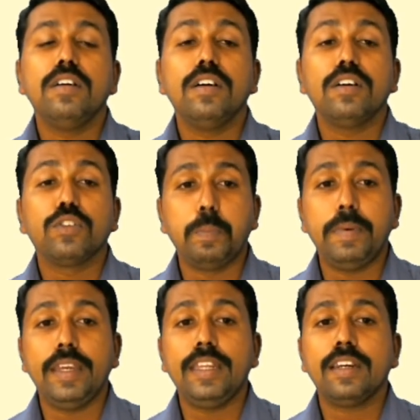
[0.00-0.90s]

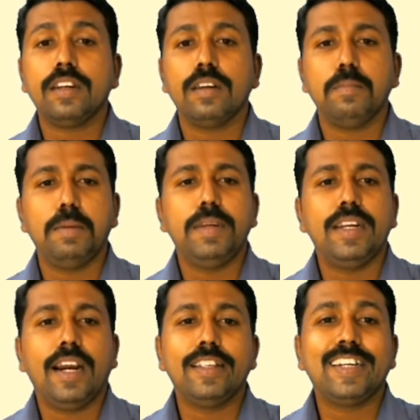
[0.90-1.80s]
superior, maybe
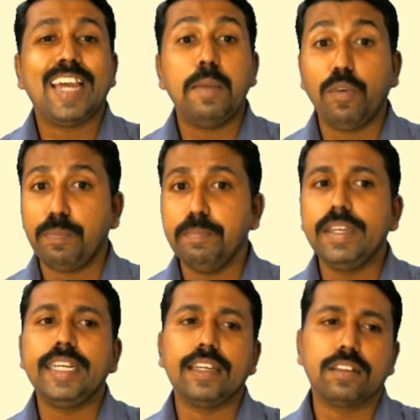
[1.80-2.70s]
at the time of
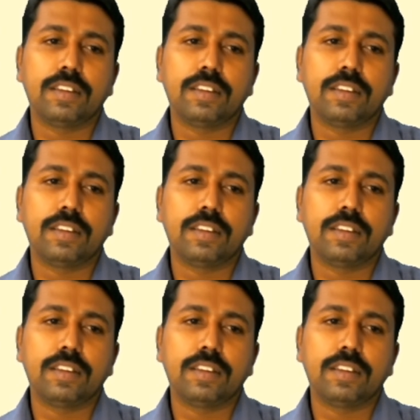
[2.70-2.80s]
meetings.